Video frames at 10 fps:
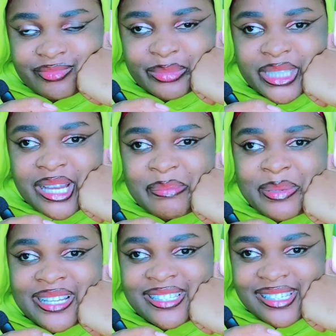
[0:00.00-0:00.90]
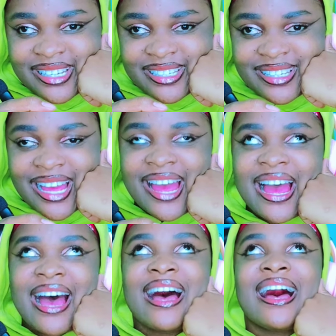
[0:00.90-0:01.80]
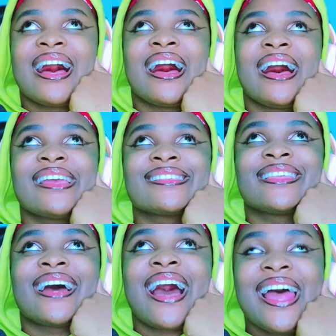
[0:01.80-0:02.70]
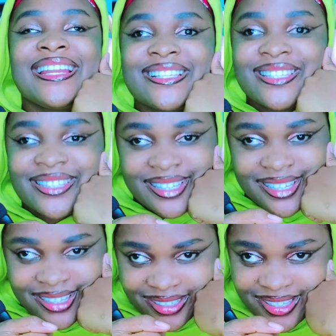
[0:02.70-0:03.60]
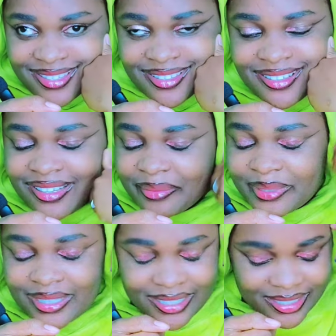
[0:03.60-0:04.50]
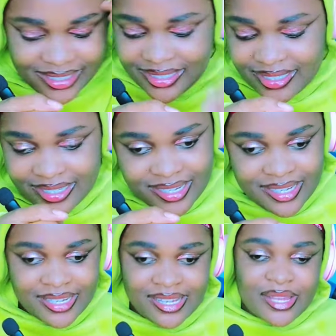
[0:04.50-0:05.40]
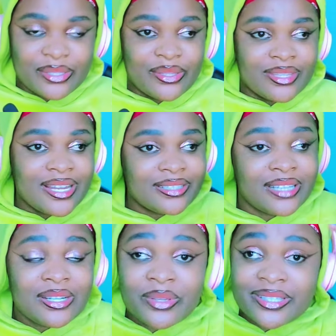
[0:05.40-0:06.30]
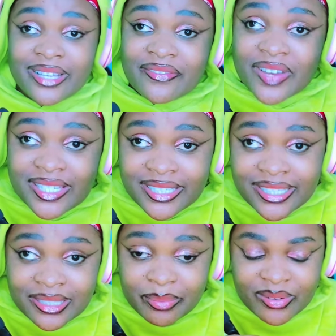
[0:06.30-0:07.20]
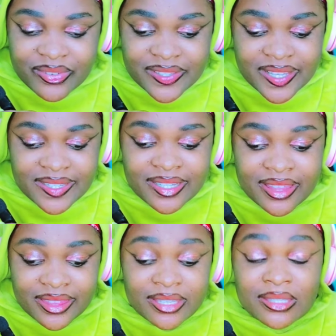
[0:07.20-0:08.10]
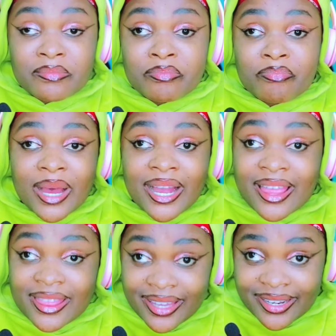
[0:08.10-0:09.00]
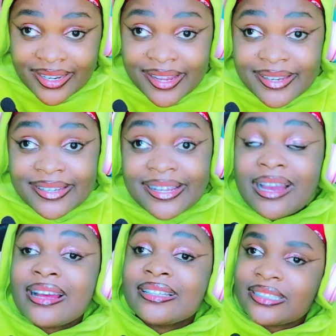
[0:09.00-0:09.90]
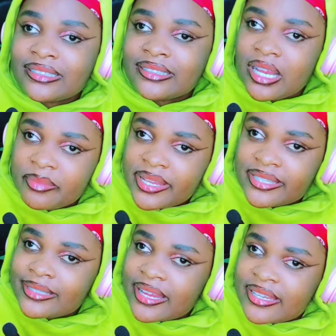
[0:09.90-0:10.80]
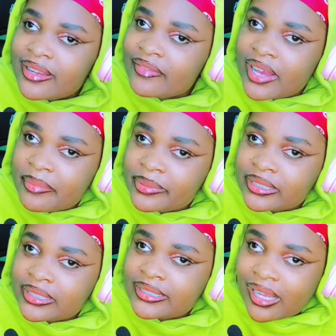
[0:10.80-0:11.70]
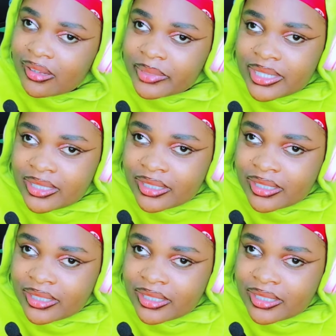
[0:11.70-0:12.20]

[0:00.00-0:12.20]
Being a president is the hardest thing. It's like, So that was evangelist prophesizing this back then. And tell me it never happened. Tell me.